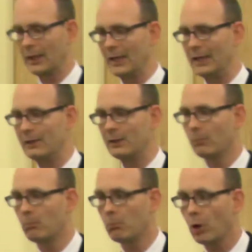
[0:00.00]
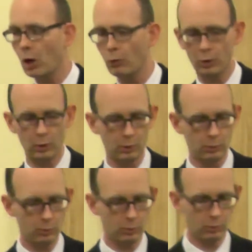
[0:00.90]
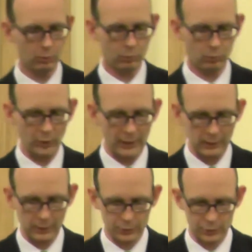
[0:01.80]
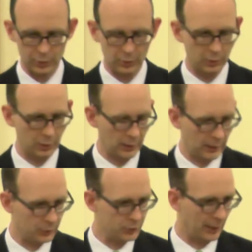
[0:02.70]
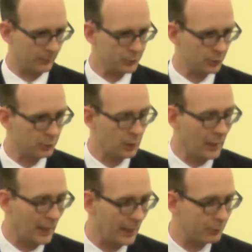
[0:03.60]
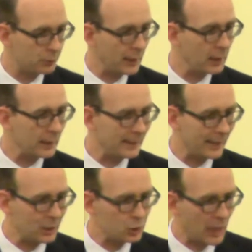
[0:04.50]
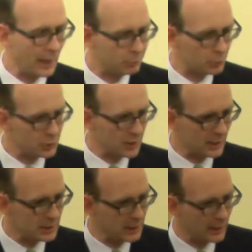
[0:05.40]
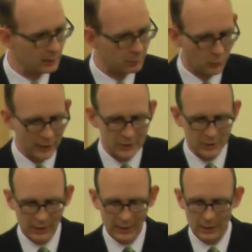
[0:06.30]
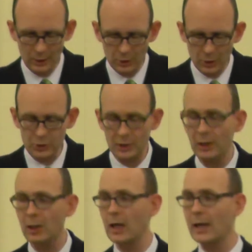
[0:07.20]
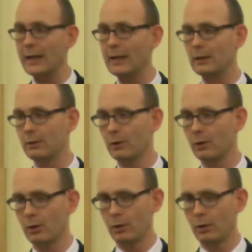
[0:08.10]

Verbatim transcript: a moral weakness in Samson. And really, in chapter 16, we see the decline